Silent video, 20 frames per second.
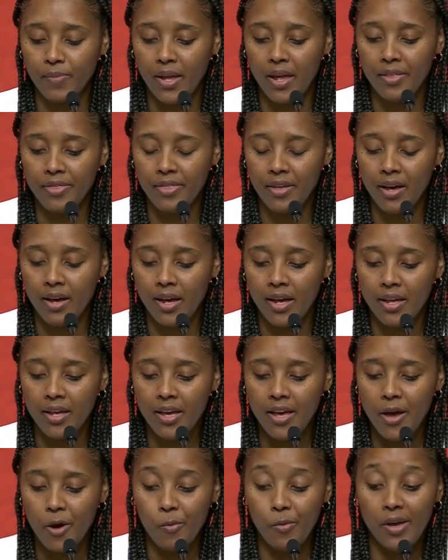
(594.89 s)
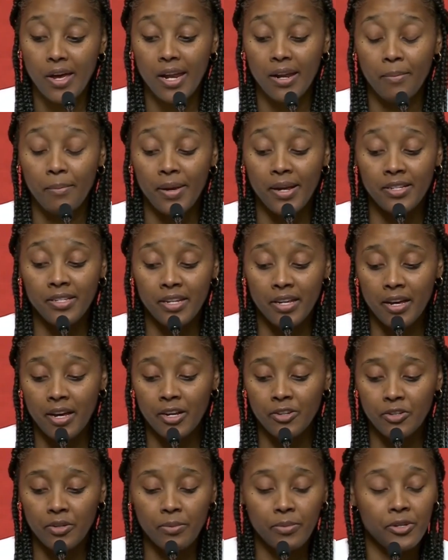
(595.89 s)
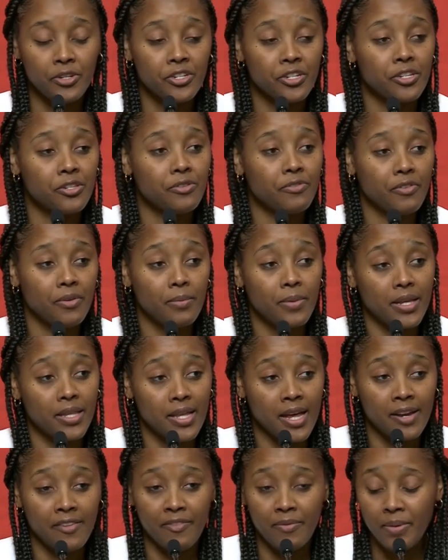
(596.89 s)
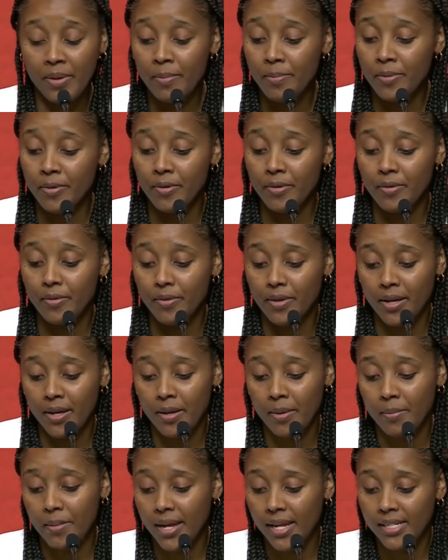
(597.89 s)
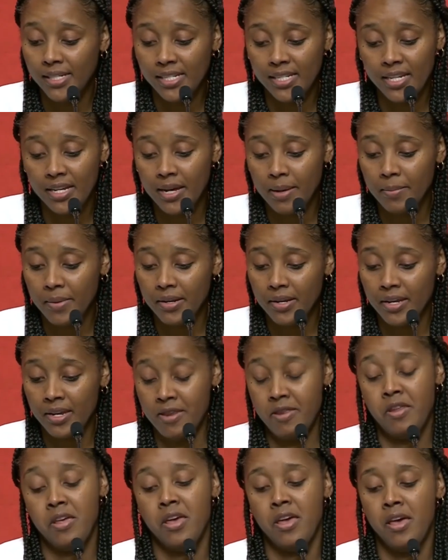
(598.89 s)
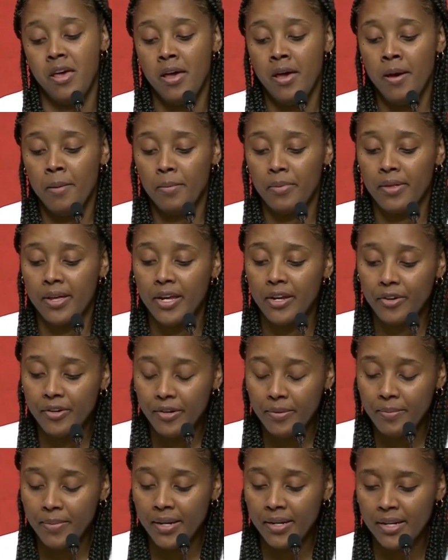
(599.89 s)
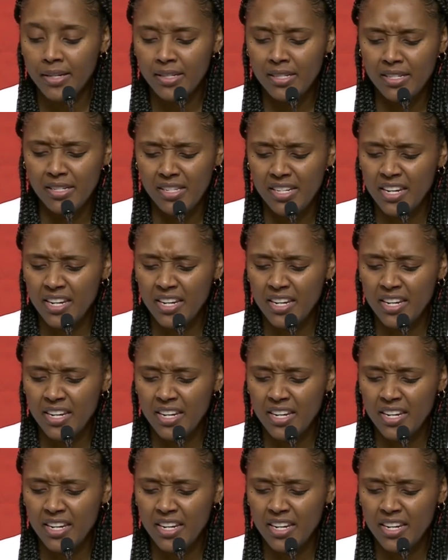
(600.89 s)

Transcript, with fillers: I thought we had amazing contributions from a lot of people. Um, Ezzy coming in, playing grip minutes.